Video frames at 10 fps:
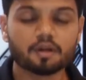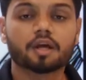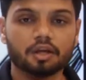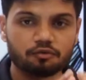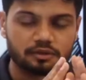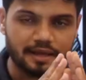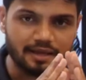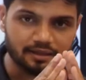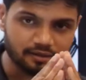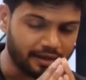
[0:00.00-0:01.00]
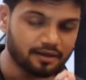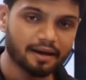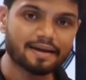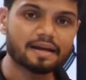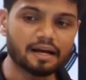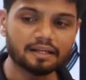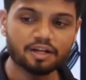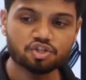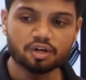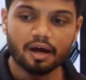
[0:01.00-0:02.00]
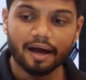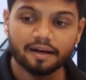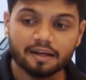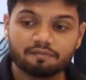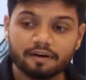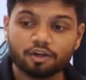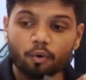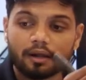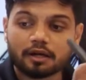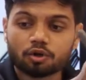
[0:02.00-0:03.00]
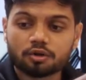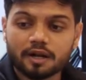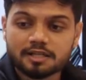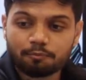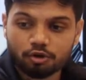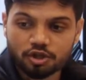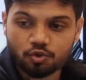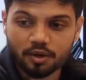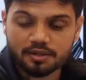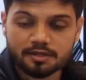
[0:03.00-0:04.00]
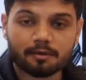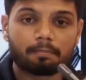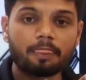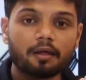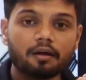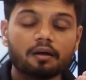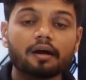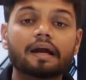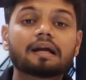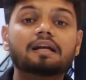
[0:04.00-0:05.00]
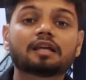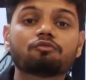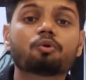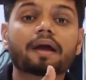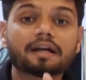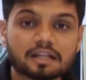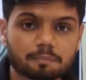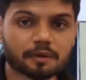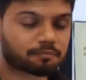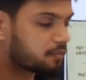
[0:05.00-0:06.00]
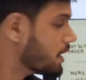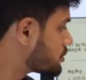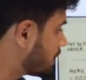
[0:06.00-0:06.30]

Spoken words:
if you take NADH and give it to electron transport chain, students, it will give you ATP. So